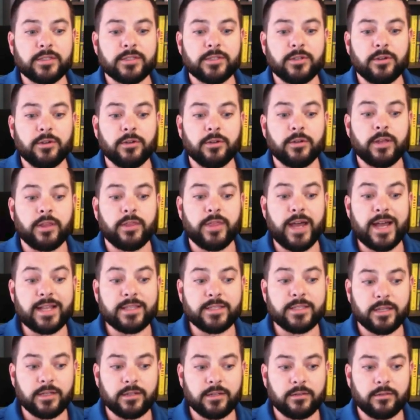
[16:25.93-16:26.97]
So
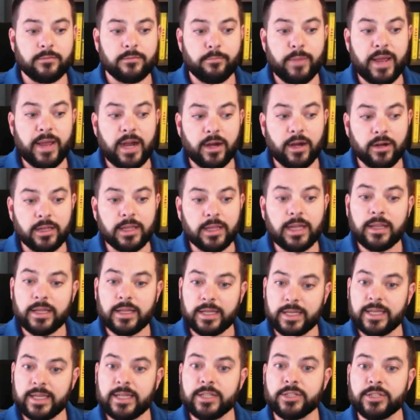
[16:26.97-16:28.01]
that's a
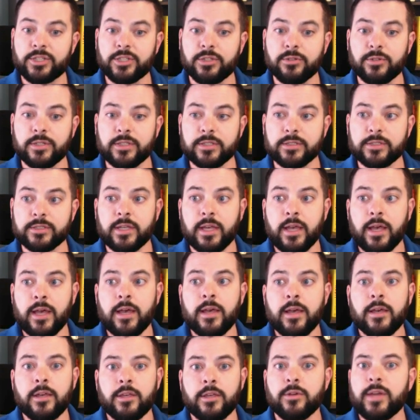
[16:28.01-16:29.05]
paralleling issue, is
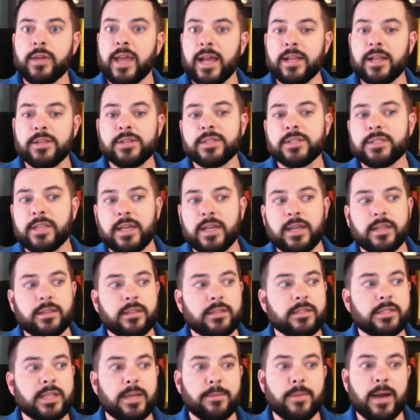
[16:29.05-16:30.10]
you can't just stay at the
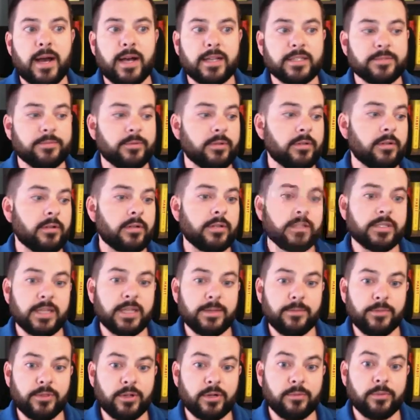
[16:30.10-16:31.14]
same hospital or the
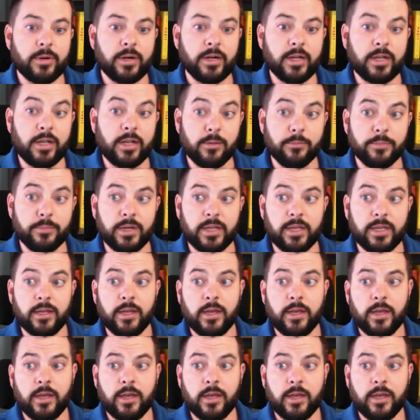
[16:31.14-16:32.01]
same third-party company